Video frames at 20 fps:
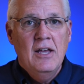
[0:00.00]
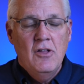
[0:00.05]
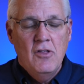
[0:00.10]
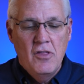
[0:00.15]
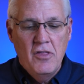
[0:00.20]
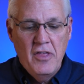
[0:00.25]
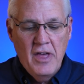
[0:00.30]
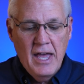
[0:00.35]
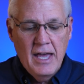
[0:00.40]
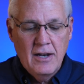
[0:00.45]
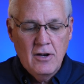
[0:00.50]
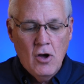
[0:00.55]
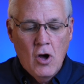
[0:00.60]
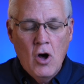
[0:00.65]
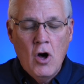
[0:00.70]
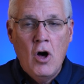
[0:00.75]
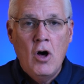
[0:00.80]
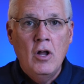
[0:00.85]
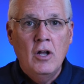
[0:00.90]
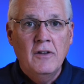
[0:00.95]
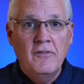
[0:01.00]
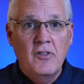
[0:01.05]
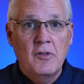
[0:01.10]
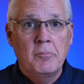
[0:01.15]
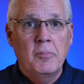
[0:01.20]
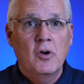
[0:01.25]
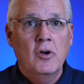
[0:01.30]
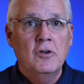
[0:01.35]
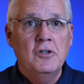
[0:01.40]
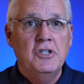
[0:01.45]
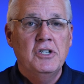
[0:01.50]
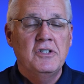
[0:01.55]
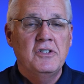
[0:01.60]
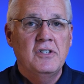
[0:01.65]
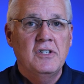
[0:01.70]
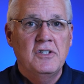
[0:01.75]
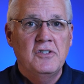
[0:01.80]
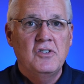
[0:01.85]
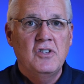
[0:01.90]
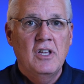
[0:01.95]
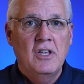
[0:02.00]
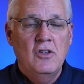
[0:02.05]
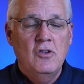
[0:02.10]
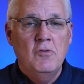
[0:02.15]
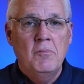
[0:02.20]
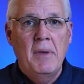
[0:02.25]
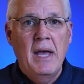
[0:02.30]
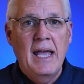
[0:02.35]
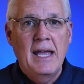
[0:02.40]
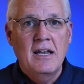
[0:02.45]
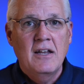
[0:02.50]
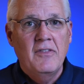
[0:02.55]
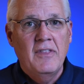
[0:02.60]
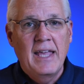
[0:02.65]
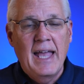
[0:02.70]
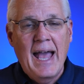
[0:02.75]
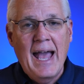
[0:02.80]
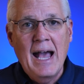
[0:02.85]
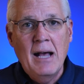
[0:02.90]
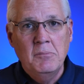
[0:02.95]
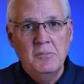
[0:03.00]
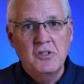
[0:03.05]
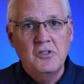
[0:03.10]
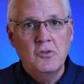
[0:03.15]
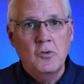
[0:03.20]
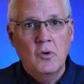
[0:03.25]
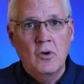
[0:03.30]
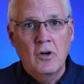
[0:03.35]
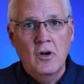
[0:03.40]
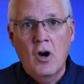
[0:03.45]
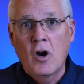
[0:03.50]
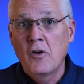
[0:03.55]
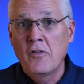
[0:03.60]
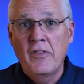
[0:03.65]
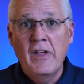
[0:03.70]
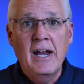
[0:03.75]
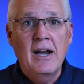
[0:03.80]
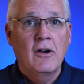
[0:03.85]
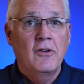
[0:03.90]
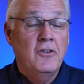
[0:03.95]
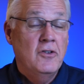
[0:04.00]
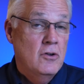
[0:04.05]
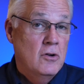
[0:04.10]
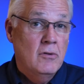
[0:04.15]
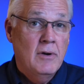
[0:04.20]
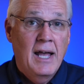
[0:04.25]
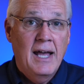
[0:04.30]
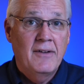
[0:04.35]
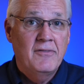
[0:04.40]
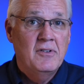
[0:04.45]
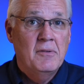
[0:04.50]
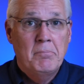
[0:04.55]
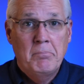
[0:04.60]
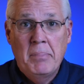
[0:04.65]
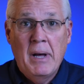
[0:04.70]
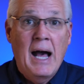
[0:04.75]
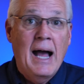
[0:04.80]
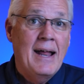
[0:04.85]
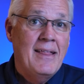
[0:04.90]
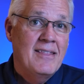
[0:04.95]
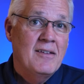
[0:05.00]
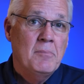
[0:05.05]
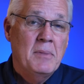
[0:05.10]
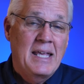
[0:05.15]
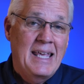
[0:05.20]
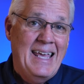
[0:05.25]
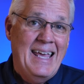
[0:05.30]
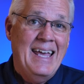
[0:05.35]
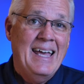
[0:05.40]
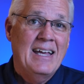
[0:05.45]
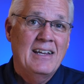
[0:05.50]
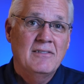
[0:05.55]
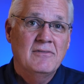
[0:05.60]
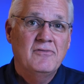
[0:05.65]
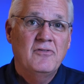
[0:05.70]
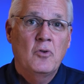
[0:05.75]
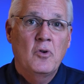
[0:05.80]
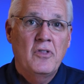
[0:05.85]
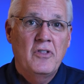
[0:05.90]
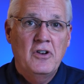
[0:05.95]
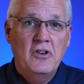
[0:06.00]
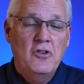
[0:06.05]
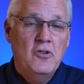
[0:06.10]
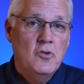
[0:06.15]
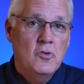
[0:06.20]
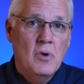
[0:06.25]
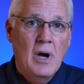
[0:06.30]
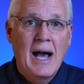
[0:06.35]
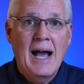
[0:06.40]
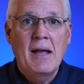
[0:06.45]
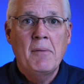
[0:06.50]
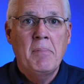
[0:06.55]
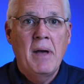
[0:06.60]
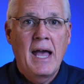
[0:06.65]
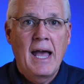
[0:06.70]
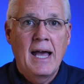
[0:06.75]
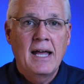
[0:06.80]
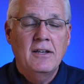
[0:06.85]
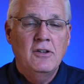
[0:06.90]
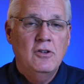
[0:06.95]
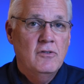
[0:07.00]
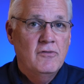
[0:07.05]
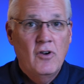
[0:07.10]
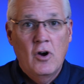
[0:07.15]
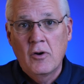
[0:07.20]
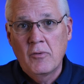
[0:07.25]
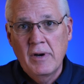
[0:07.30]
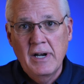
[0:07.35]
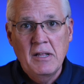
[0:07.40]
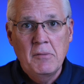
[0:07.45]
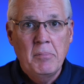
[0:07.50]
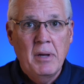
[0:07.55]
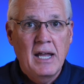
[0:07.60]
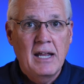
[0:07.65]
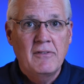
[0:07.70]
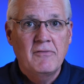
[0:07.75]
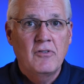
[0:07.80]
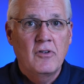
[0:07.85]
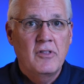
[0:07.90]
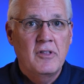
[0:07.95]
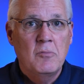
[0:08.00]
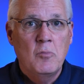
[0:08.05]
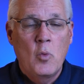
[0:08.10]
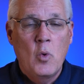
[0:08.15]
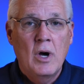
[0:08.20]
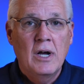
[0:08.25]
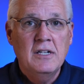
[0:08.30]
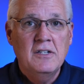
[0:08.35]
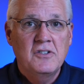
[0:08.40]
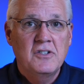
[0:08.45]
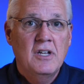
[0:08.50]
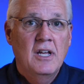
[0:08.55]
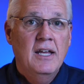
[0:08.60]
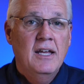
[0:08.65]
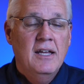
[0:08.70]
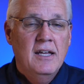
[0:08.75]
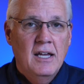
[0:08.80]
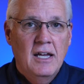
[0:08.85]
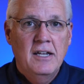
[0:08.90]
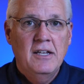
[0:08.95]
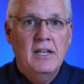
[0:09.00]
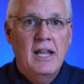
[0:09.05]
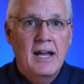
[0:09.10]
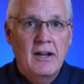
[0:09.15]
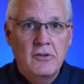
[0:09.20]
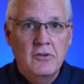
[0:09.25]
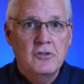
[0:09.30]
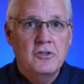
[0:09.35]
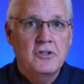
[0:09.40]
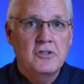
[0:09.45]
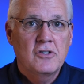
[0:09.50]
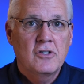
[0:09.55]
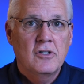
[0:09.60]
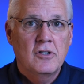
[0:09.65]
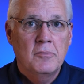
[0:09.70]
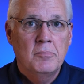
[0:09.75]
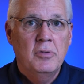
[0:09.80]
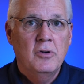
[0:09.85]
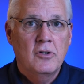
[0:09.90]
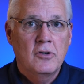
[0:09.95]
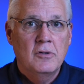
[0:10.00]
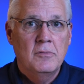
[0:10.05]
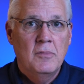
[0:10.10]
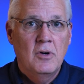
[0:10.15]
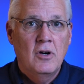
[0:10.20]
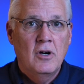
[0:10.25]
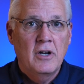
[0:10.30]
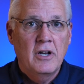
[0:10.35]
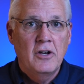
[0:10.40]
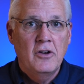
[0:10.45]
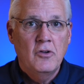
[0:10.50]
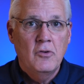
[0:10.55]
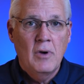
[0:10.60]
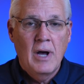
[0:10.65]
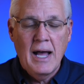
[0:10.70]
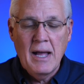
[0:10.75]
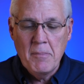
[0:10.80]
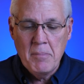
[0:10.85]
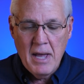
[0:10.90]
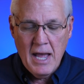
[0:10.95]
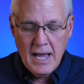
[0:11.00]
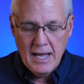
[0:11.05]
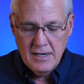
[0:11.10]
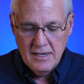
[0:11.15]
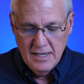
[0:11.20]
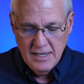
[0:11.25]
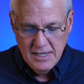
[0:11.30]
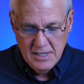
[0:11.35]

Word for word: then all of the purchases that you made in the App Store are there. You don't have to buy them again for the new iPad. You've already paid for them once, and now you're just going to put them on a new iPad.